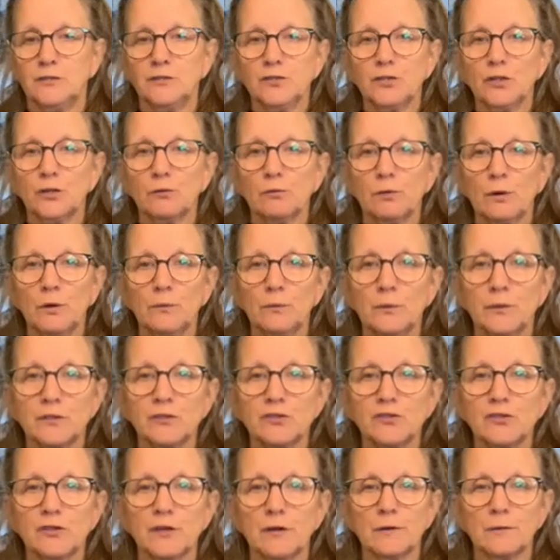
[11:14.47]
grow
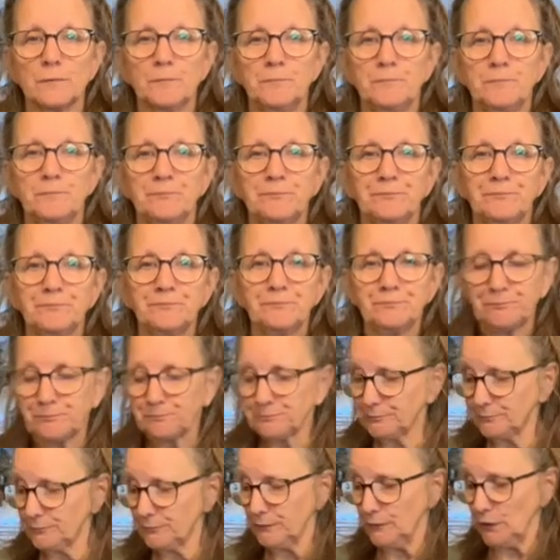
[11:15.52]
this year.
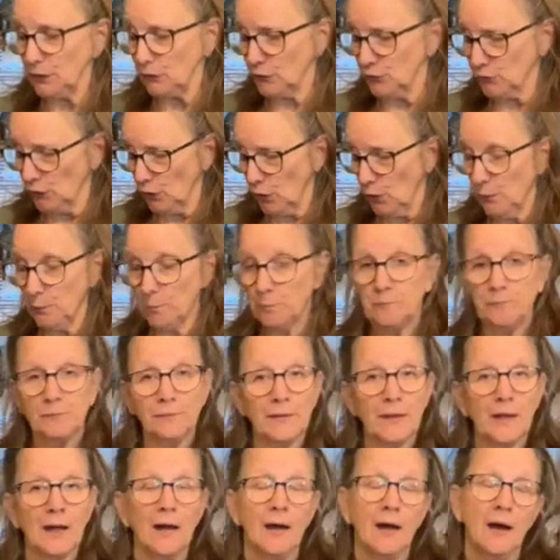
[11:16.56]
So,
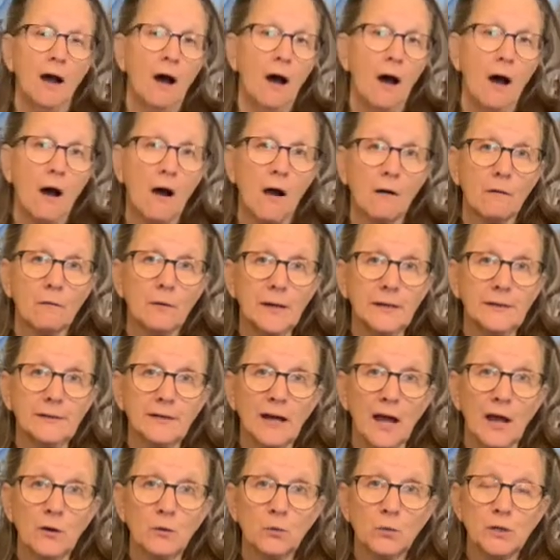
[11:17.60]
all right,
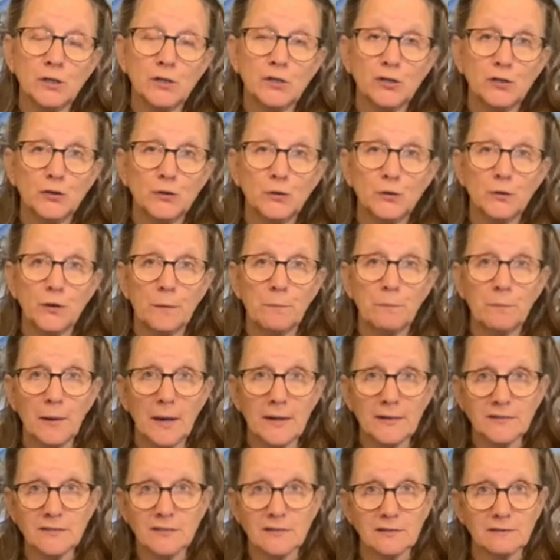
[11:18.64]
I wish you the
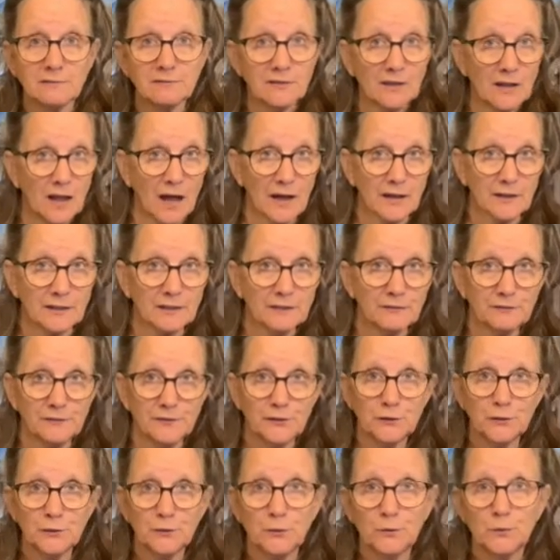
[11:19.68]
best of luck.
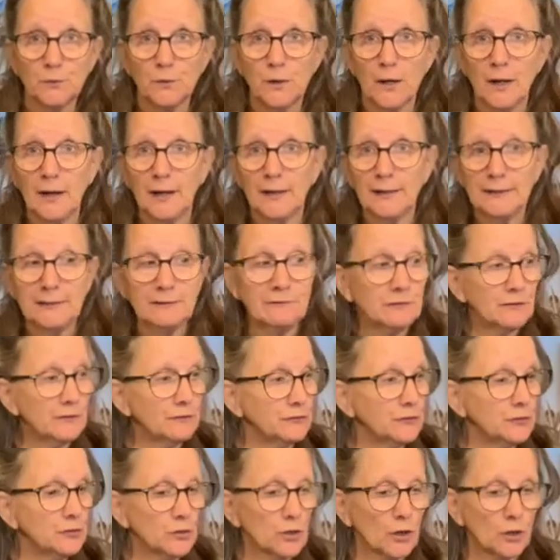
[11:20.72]
Even if
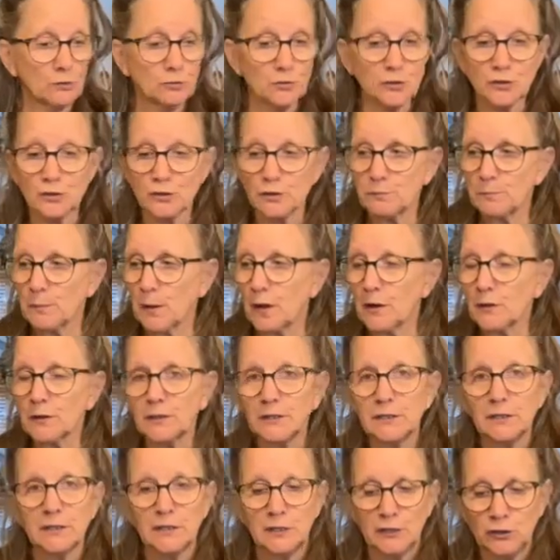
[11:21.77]
you go to the
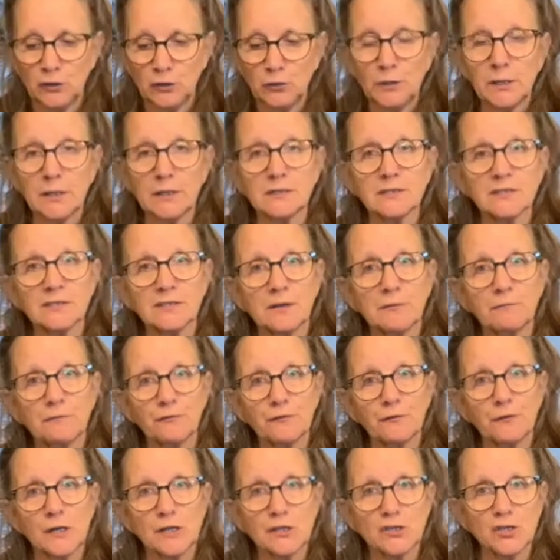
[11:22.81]
market and you get some
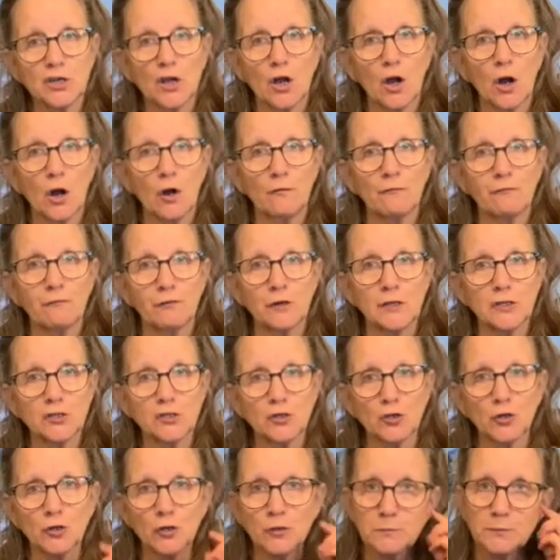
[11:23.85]
fresh
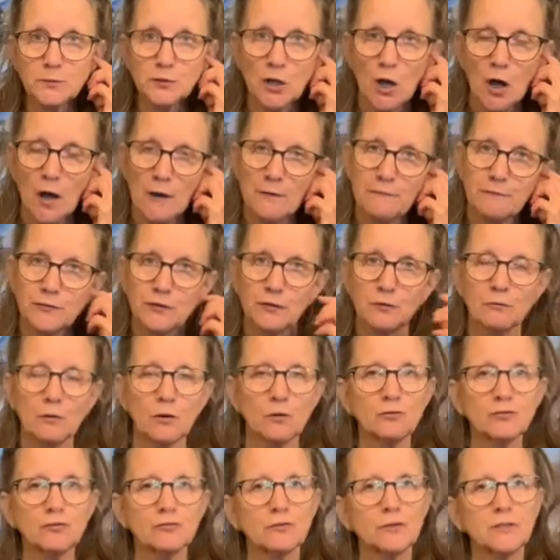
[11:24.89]
herbs off the
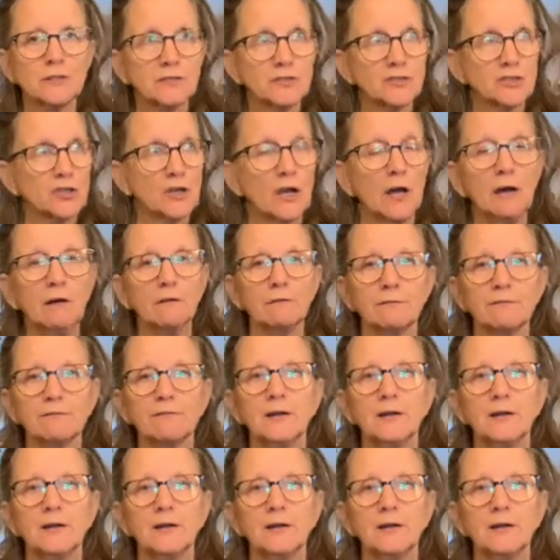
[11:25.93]
grocery shelf,